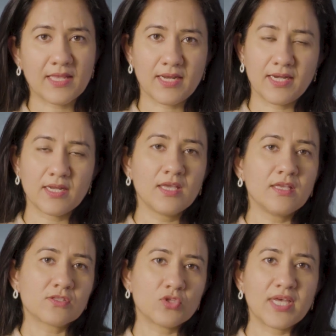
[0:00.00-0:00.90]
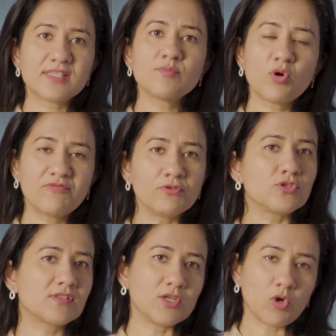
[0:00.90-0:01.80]
right? So that's about
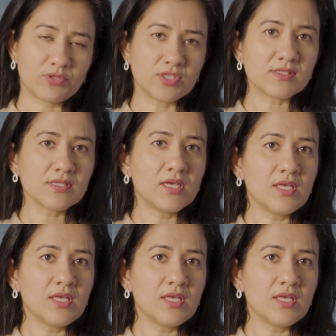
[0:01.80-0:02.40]
futures and options.